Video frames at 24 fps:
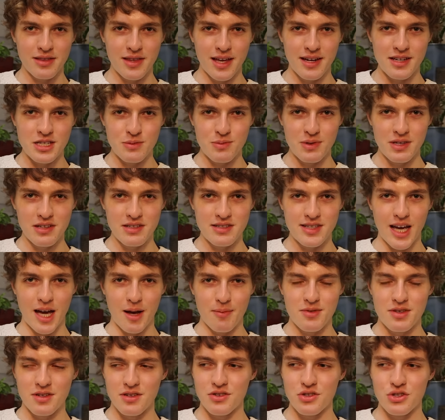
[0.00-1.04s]
that is being
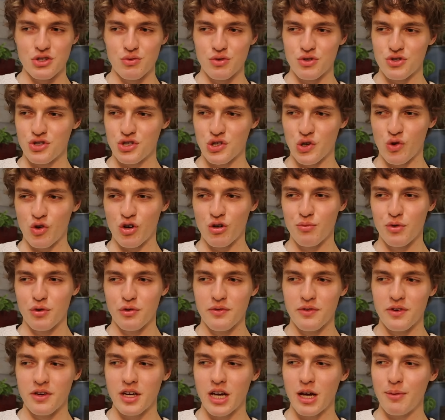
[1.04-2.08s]
adapted into a show or a
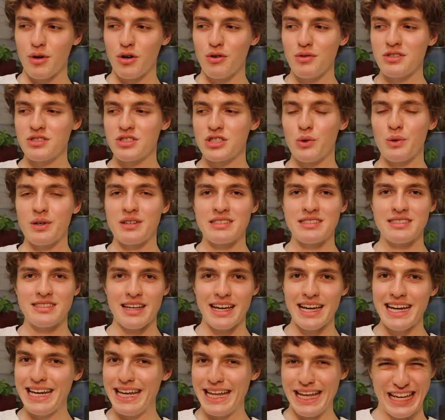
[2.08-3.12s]
movie, I'm always so
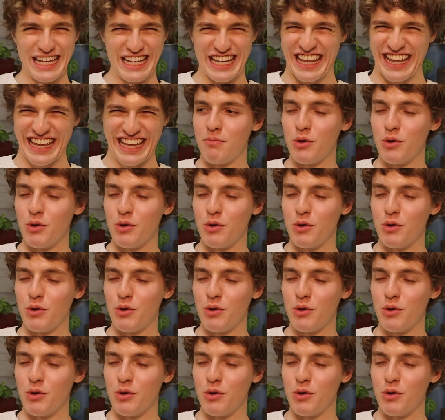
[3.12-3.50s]
excited.